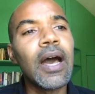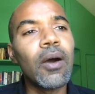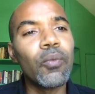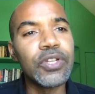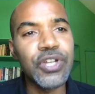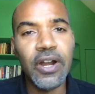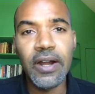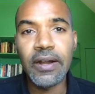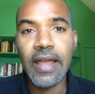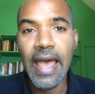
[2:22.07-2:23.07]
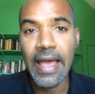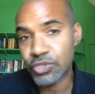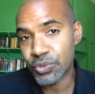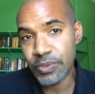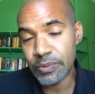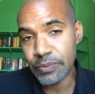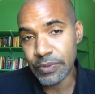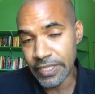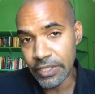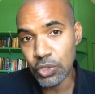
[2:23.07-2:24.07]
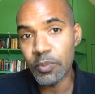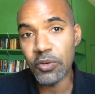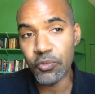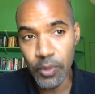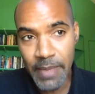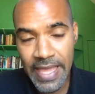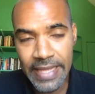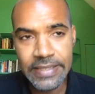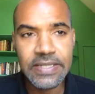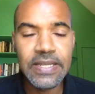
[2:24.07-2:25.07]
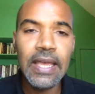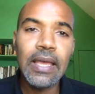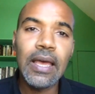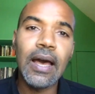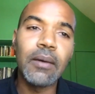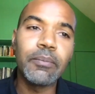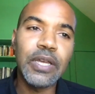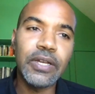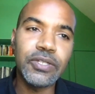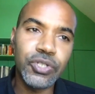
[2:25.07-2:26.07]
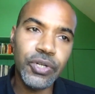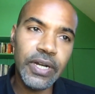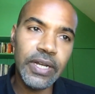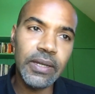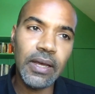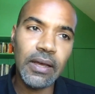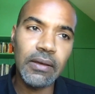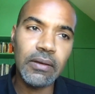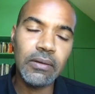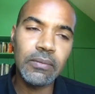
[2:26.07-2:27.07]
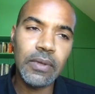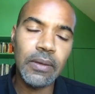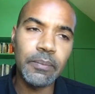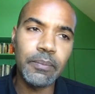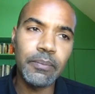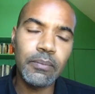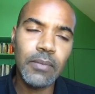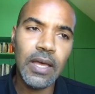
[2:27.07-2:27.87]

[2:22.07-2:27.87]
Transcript: uh, which are actually human remains, um, because during uh, um,